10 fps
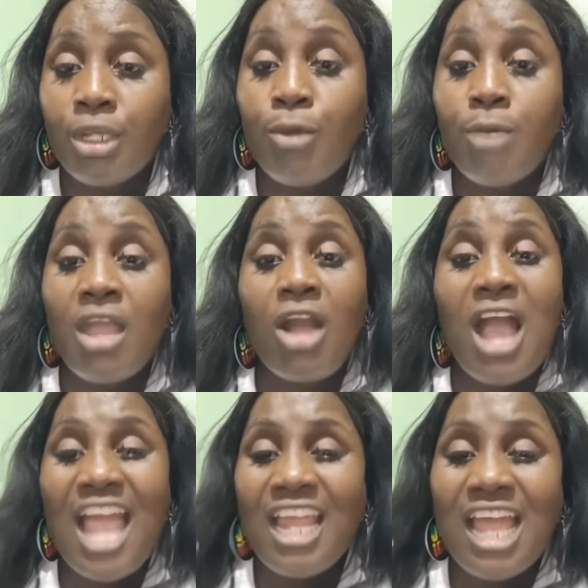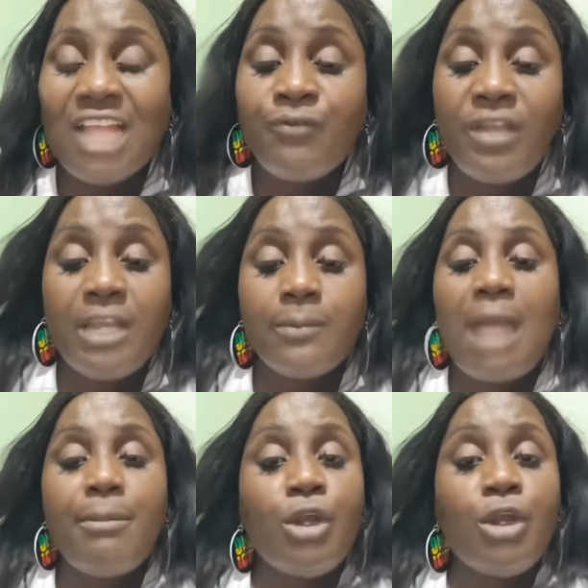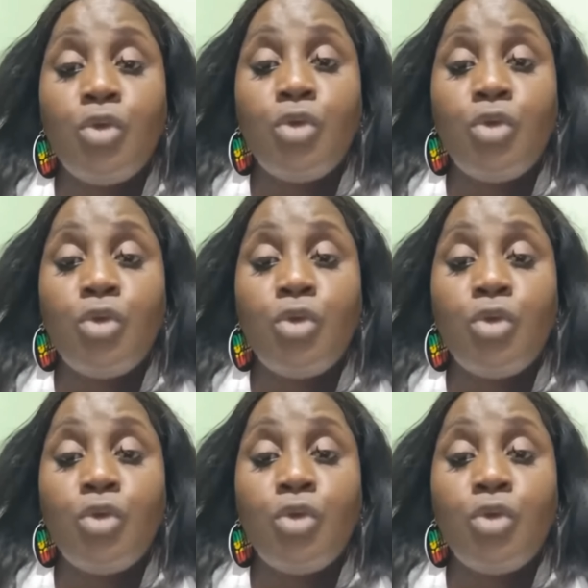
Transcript: But me I go highlight Philip because I don't know